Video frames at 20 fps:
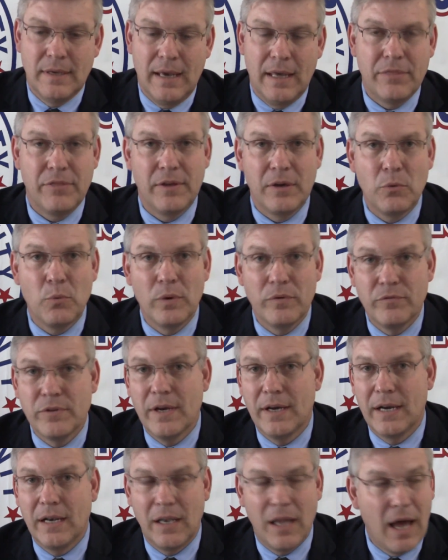I think we've
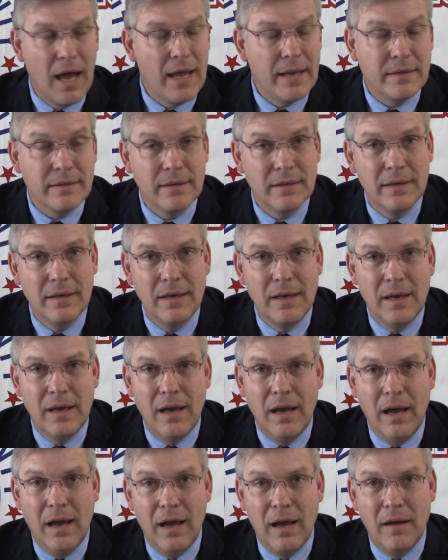done a
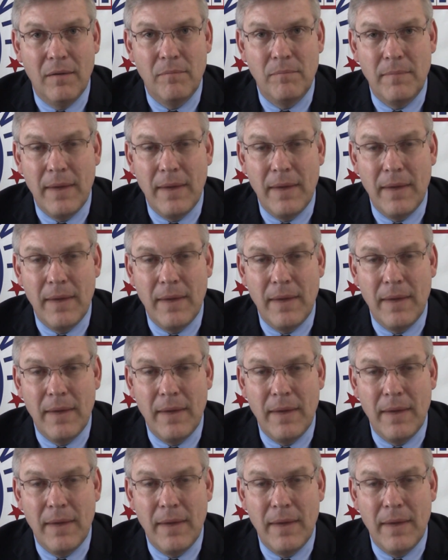lot.